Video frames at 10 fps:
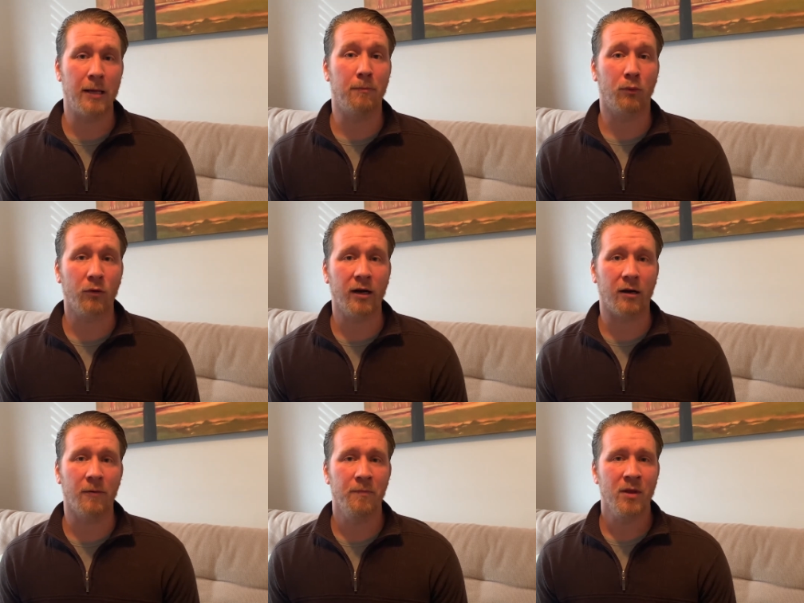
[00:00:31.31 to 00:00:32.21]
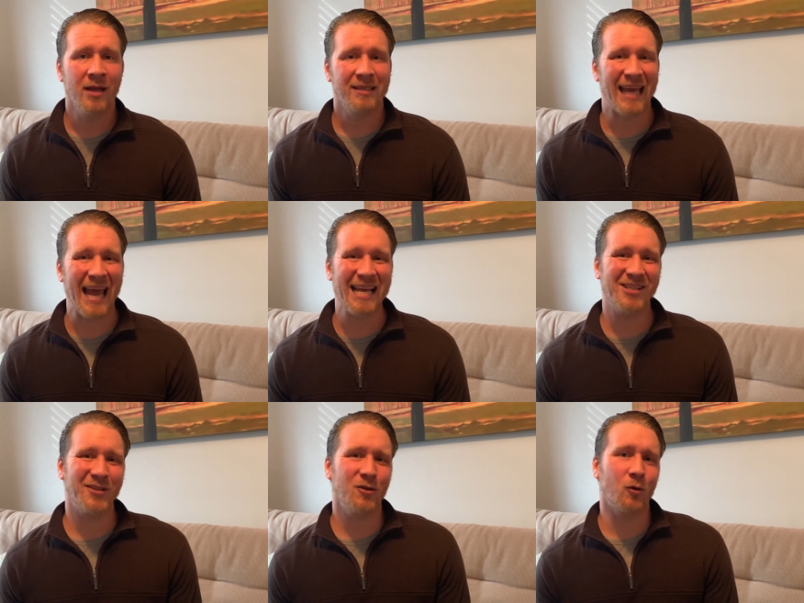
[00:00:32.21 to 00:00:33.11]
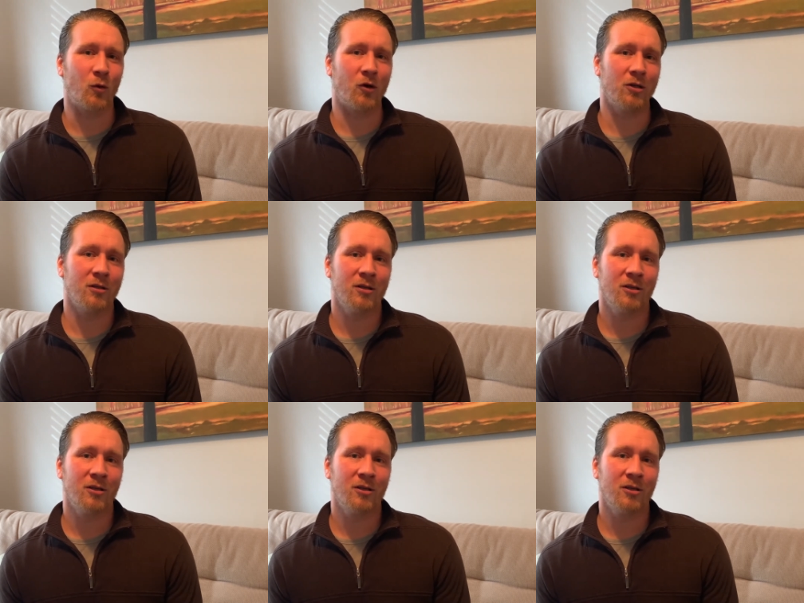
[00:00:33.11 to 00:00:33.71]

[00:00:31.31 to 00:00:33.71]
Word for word: in prayer to ask the Lord